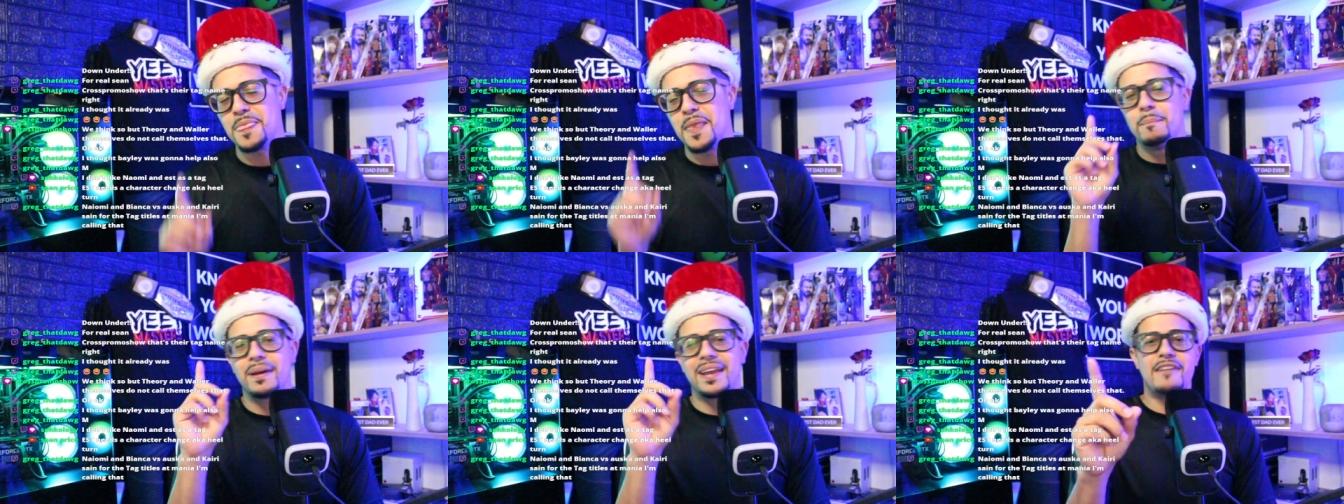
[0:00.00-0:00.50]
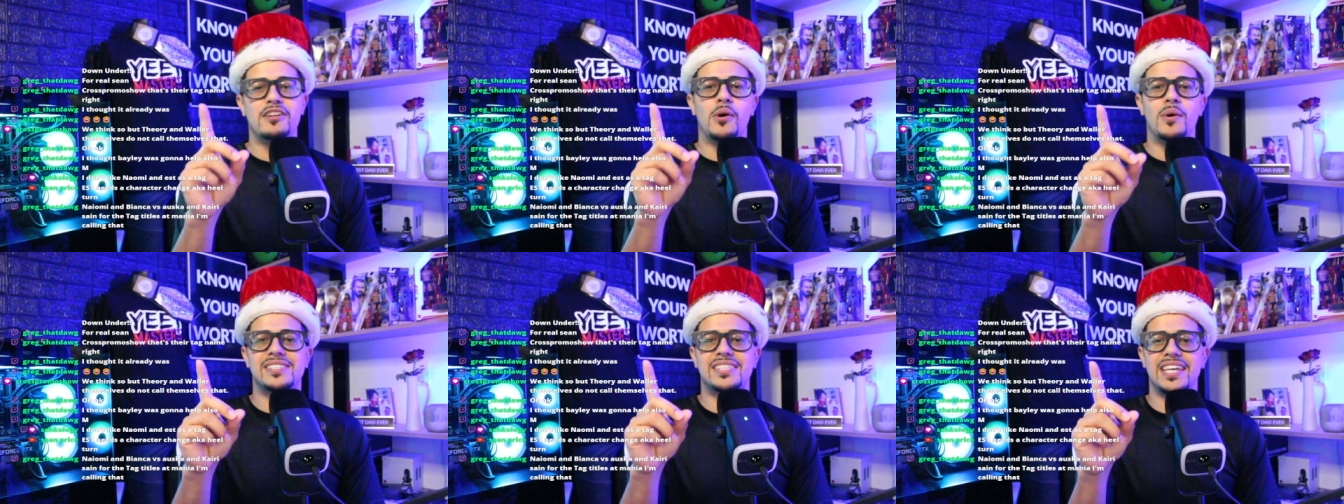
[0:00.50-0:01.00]
But Kevin Owens
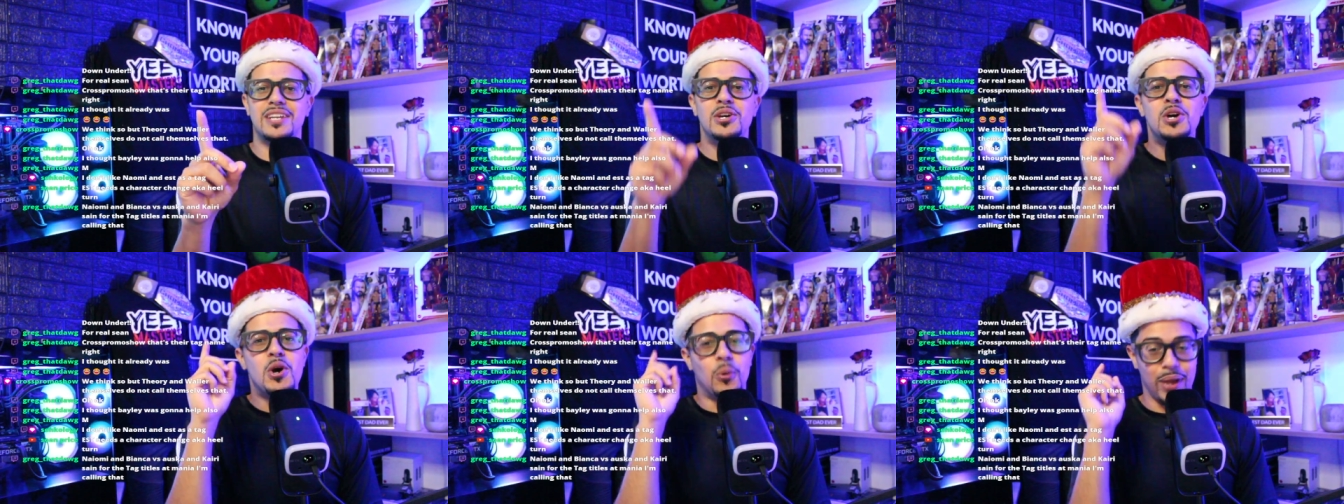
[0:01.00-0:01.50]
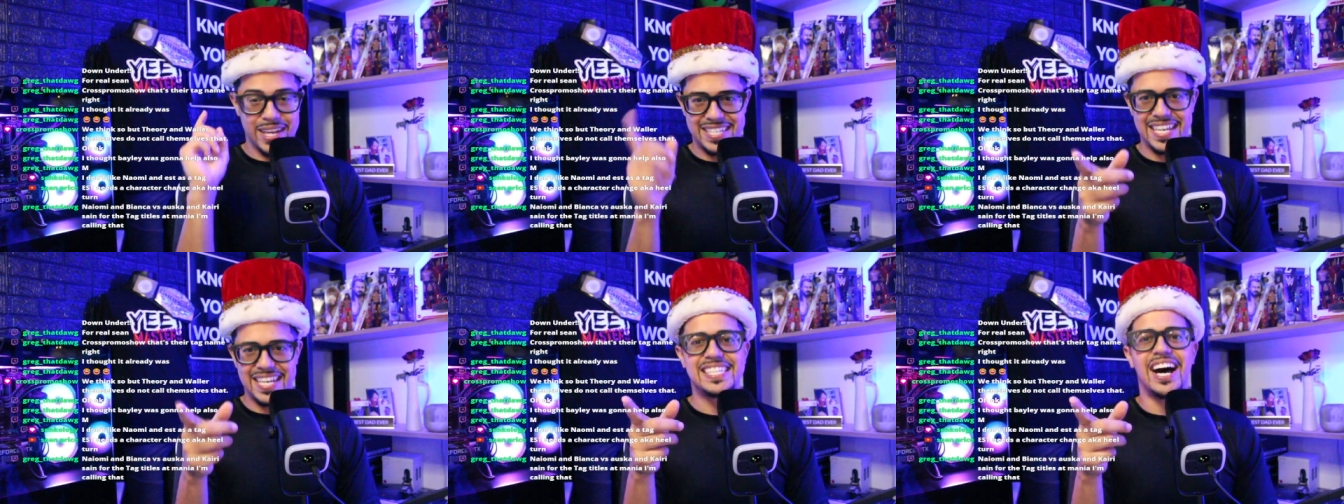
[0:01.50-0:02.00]
did what he
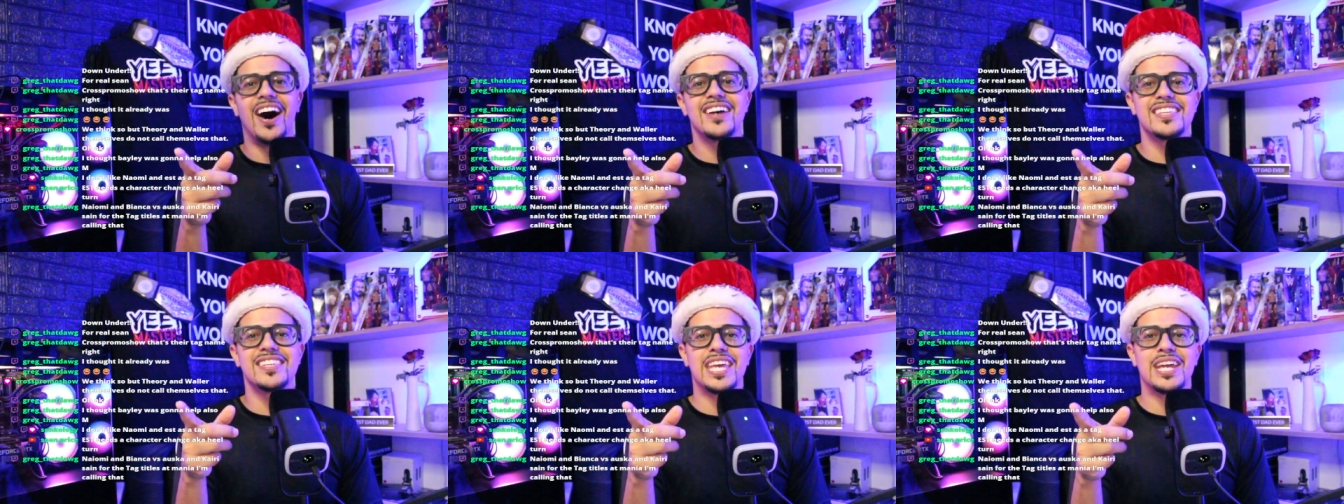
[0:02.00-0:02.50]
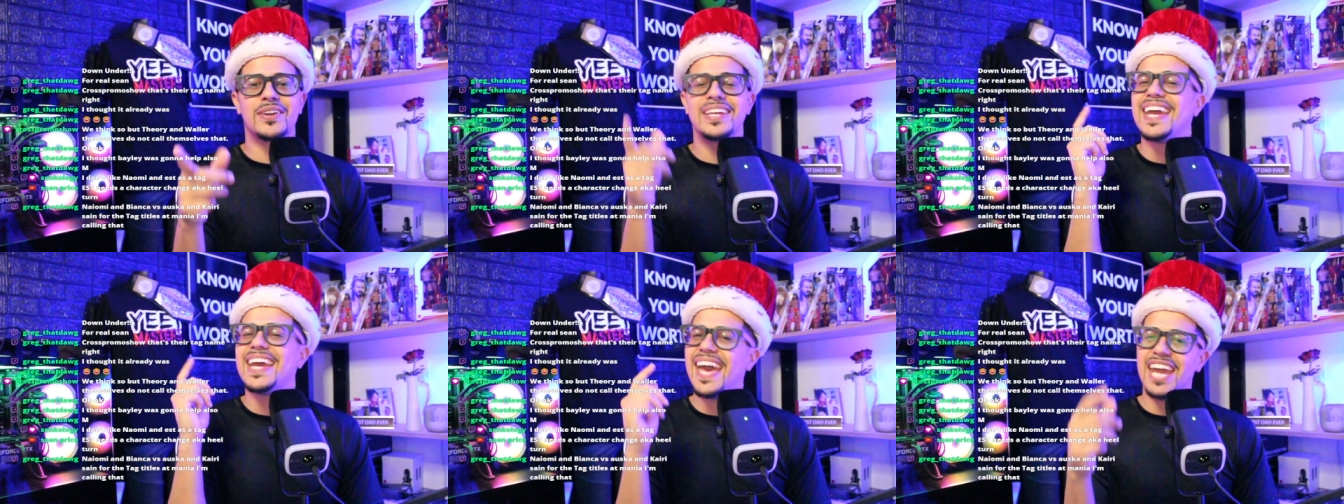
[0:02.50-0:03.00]
did to Austin Theory
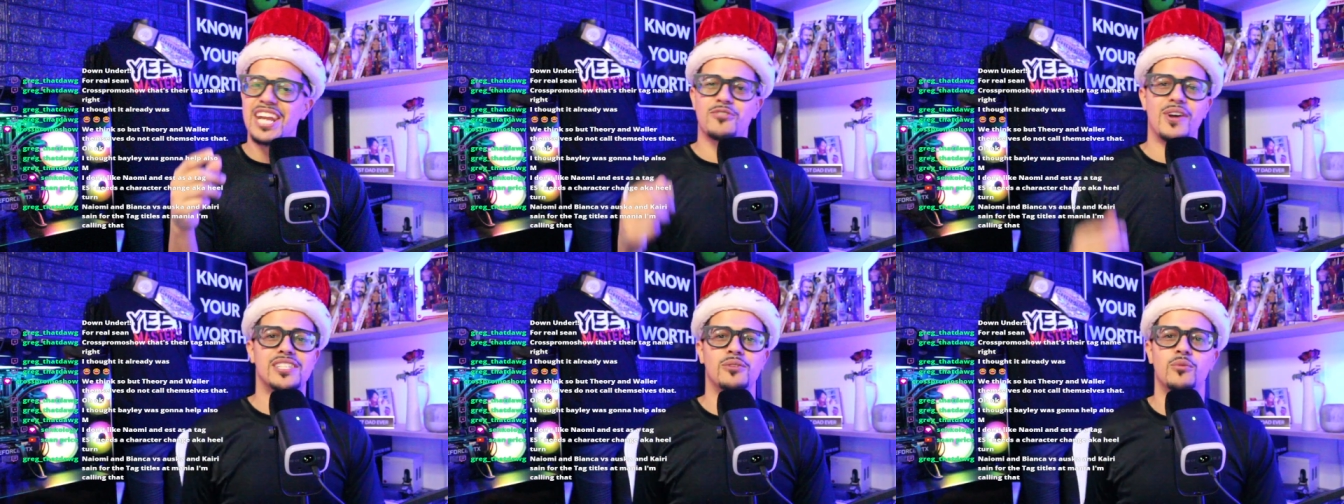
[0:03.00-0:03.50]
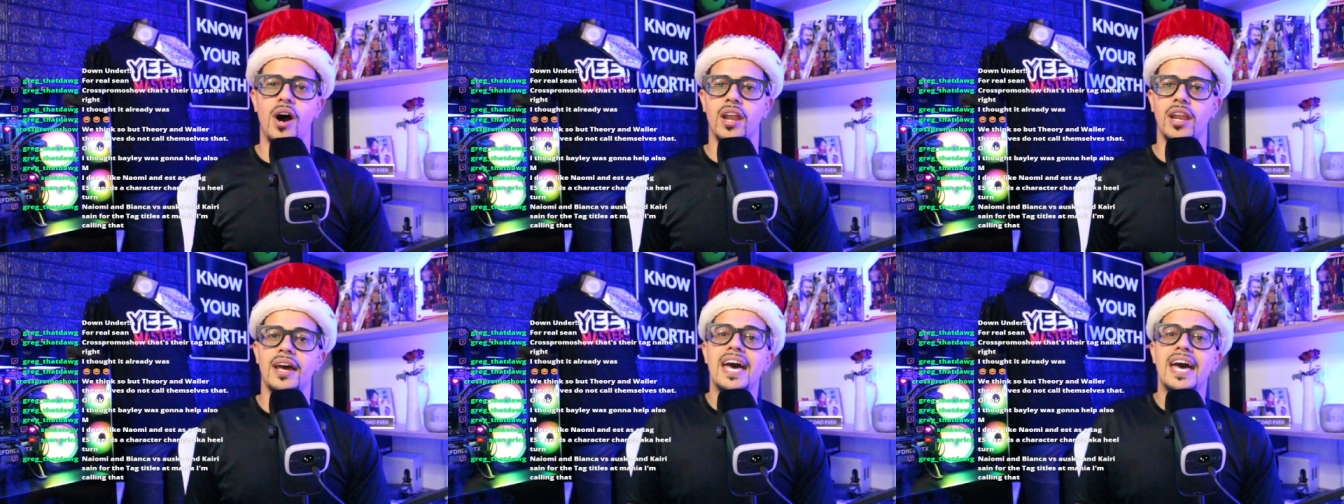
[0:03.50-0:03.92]
and Grayson Waller.